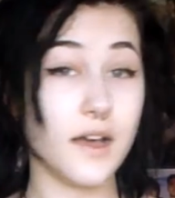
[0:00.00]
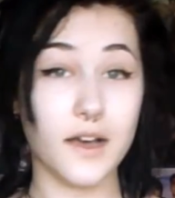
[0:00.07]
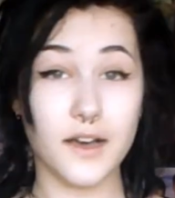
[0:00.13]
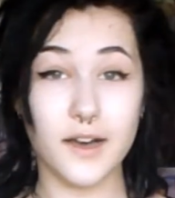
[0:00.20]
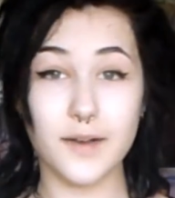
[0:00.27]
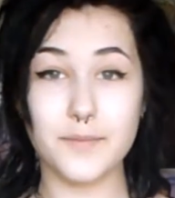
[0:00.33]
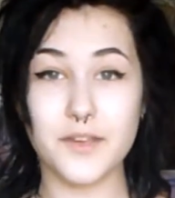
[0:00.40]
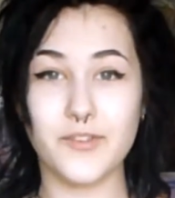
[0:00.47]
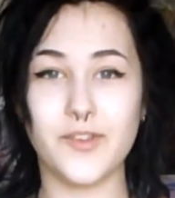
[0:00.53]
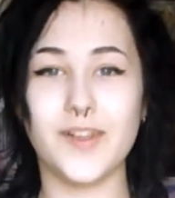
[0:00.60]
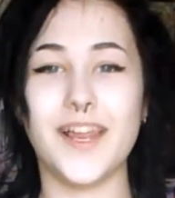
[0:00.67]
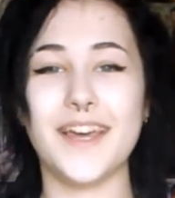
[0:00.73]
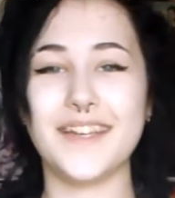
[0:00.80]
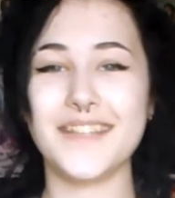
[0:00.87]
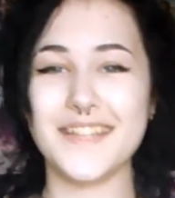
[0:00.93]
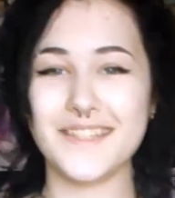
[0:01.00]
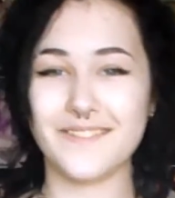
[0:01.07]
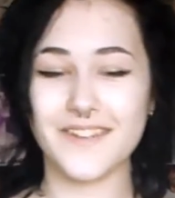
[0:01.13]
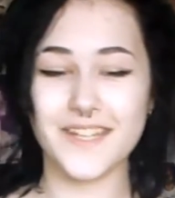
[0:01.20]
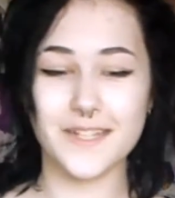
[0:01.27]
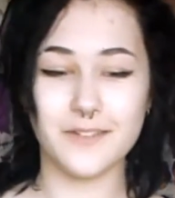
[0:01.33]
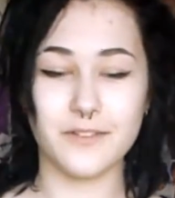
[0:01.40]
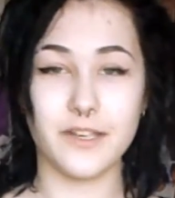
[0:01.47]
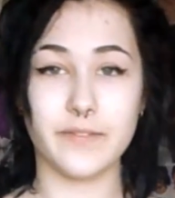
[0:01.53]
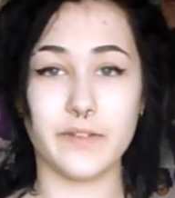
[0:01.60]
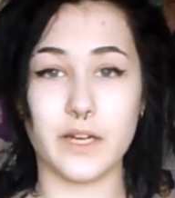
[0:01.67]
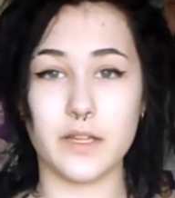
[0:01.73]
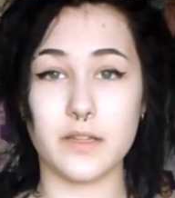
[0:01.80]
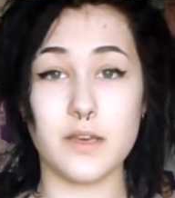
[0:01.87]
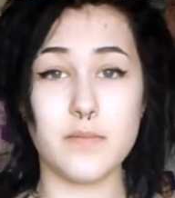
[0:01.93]
Um, if you like this video, give it
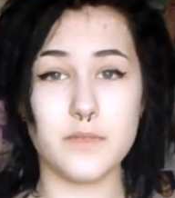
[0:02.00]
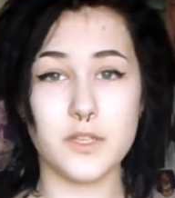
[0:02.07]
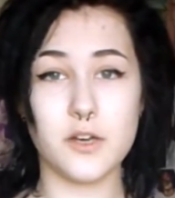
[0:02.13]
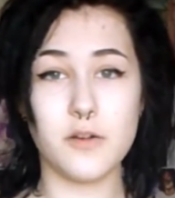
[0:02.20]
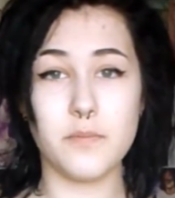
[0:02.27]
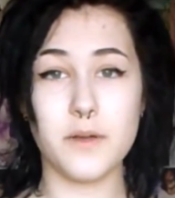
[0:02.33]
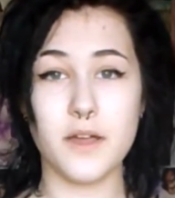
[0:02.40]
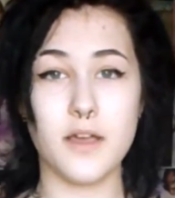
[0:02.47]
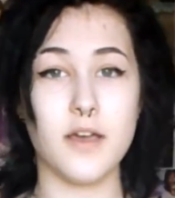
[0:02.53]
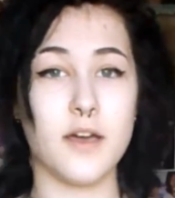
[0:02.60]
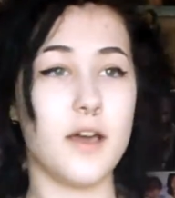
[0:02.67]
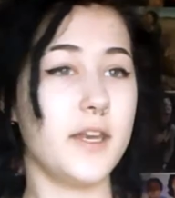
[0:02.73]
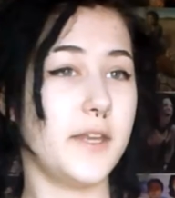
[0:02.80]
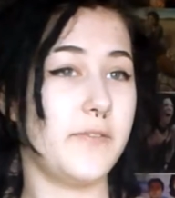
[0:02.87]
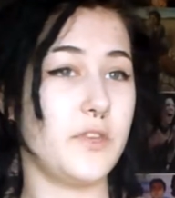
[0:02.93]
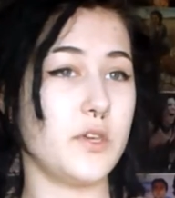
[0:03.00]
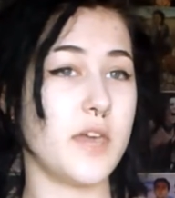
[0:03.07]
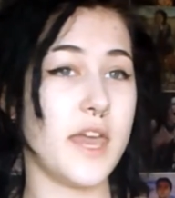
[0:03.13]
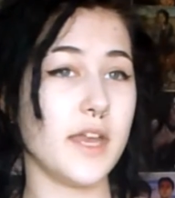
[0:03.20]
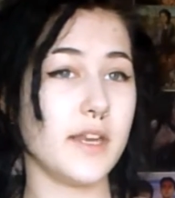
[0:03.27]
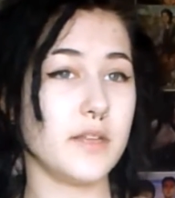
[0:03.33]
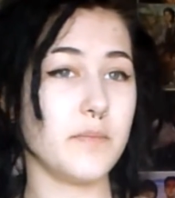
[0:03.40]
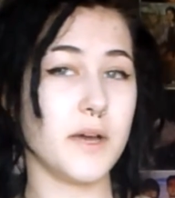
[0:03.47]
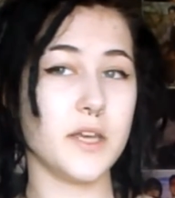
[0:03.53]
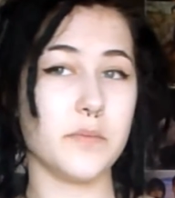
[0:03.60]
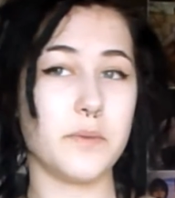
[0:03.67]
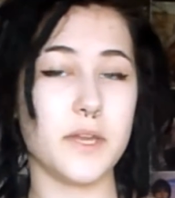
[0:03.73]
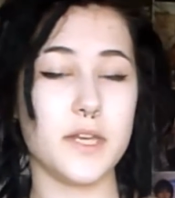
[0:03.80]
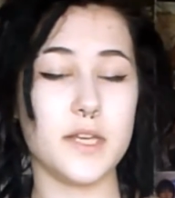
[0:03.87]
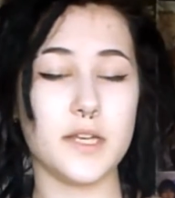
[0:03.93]
a thumbs up. And if you hated my
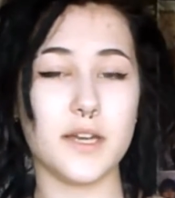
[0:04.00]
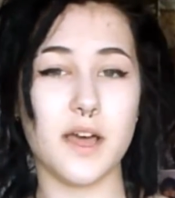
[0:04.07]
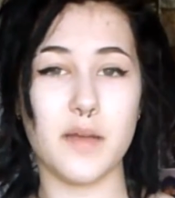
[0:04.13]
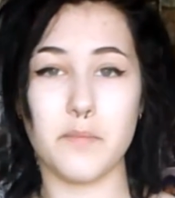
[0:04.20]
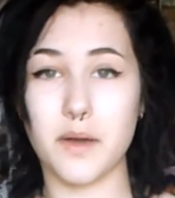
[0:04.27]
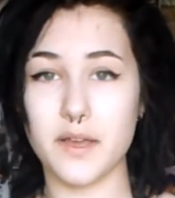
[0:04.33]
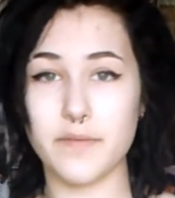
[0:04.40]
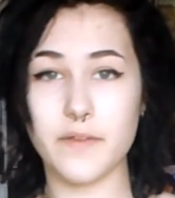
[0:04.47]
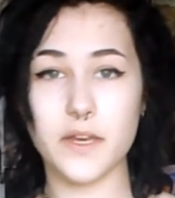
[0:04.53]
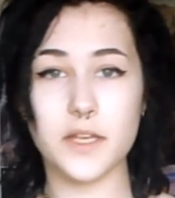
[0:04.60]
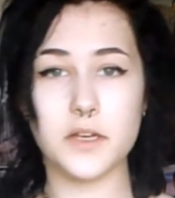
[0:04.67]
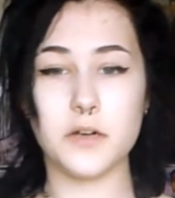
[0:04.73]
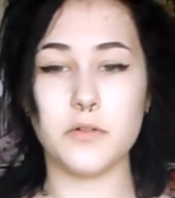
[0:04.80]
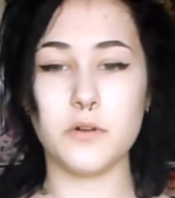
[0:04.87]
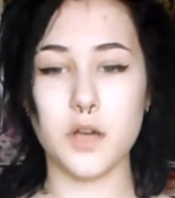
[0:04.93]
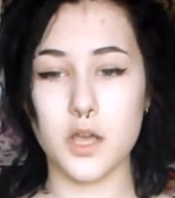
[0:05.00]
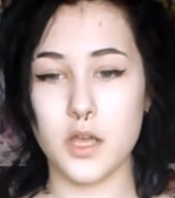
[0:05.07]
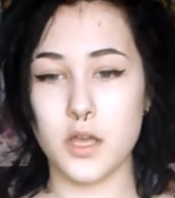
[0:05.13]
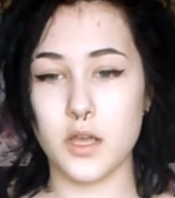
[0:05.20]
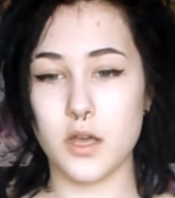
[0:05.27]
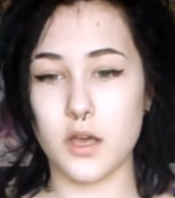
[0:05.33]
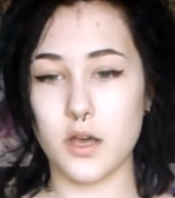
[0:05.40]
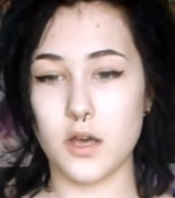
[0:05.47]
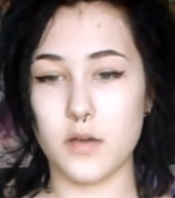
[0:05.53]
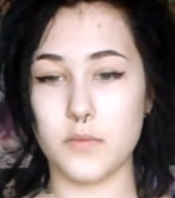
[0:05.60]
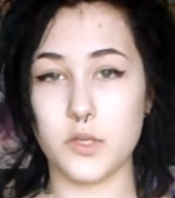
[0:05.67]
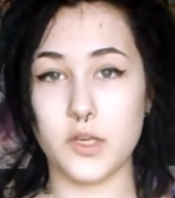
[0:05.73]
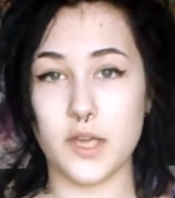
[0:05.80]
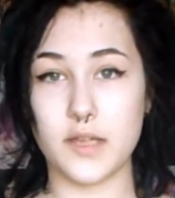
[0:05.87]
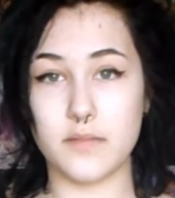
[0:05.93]
opinion on my video, um, you
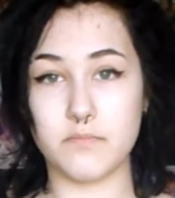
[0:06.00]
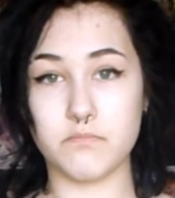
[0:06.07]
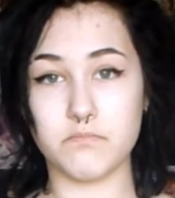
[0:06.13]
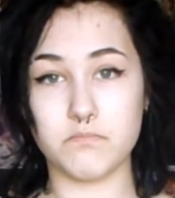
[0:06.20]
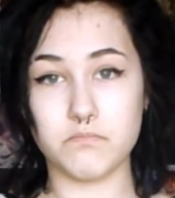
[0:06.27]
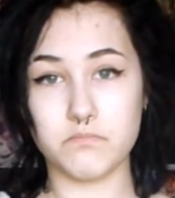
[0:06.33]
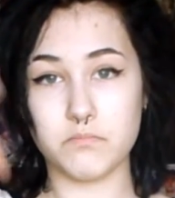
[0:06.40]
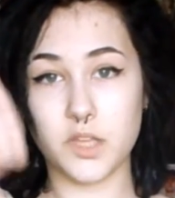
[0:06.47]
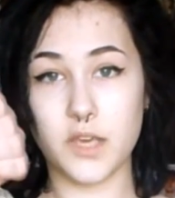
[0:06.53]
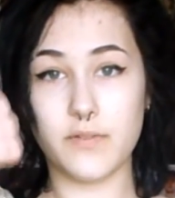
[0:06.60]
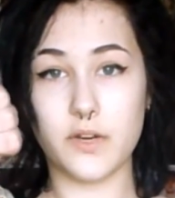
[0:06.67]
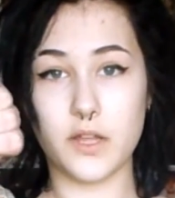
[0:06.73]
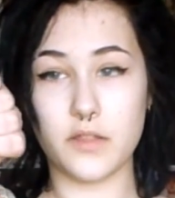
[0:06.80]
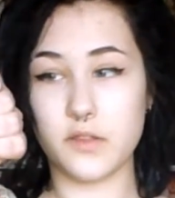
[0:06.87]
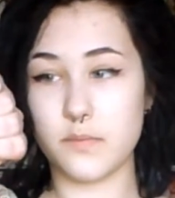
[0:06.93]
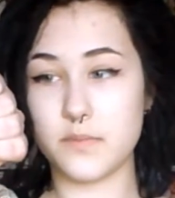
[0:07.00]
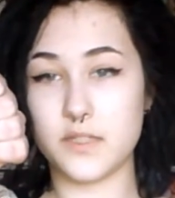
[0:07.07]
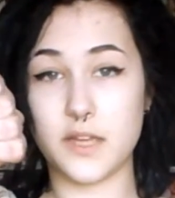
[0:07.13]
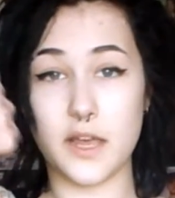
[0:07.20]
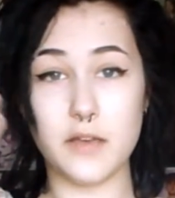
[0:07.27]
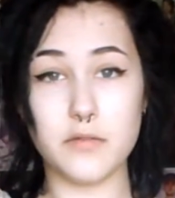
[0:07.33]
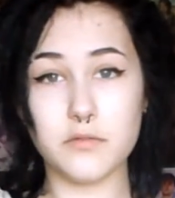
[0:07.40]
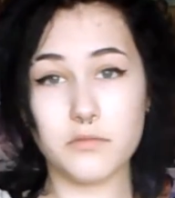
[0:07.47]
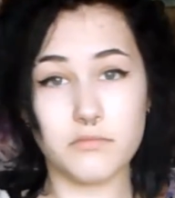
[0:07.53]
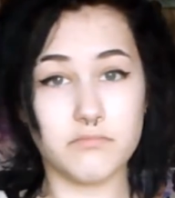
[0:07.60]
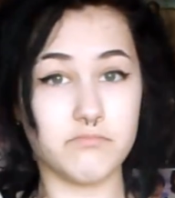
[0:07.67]
can give it a thumbs down.